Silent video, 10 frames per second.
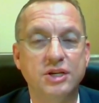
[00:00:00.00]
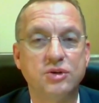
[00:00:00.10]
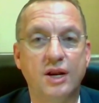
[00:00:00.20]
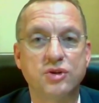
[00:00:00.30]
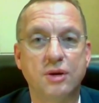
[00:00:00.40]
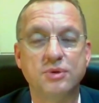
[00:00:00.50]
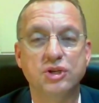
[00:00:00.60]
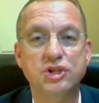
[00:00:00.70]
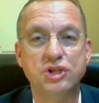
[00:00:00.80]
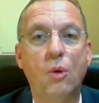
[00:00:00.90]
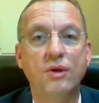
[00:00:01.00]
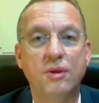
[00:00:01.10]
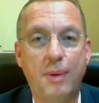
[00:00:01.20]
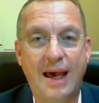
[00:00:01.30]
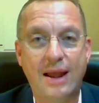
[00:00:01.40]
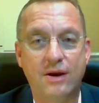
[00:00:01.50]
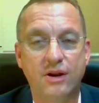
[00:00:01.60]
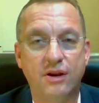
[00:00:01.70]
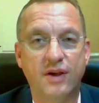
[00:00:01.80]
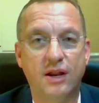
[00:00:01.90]
transcripts and showing the pattern
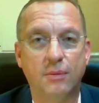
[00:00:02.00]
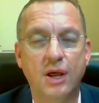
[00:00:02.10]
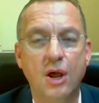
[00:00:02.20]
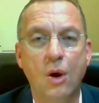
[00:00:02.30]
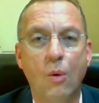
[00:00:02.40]
that developed,